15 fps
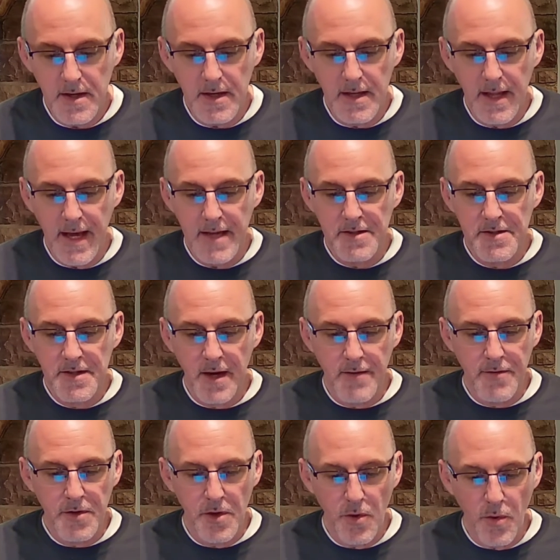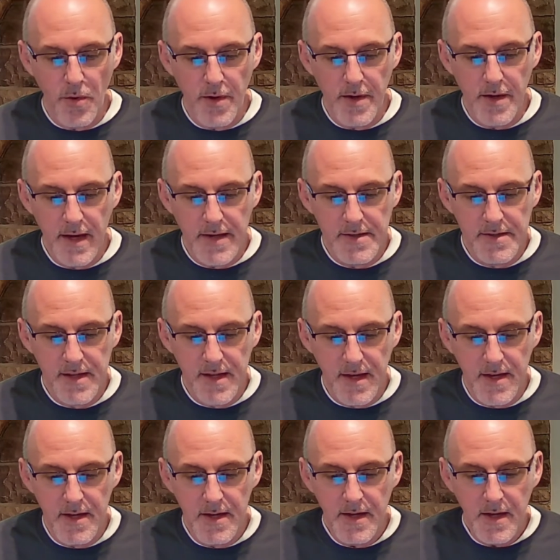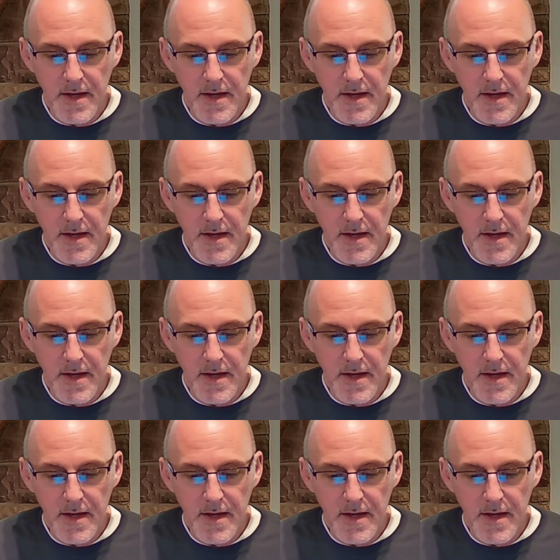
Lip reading: Alas, sovereign Lord, I said,